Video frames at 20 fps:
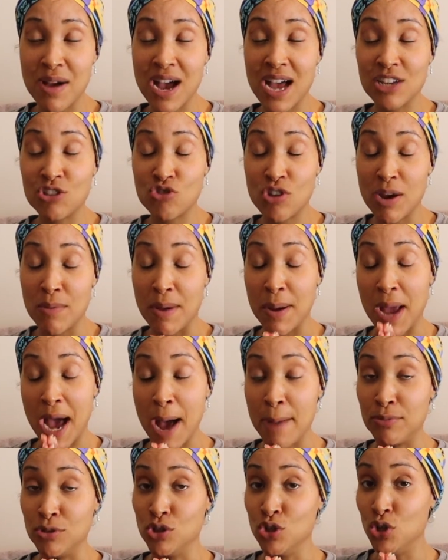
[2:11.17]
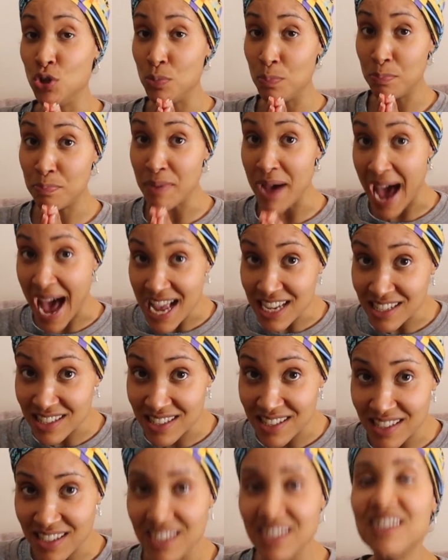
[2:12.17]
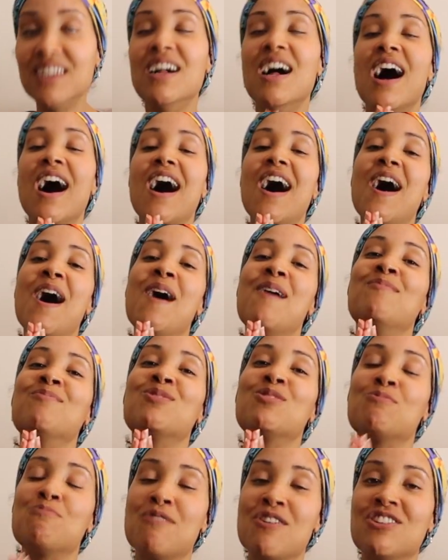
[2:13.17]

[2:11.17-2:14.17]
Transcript: I try my absolute best to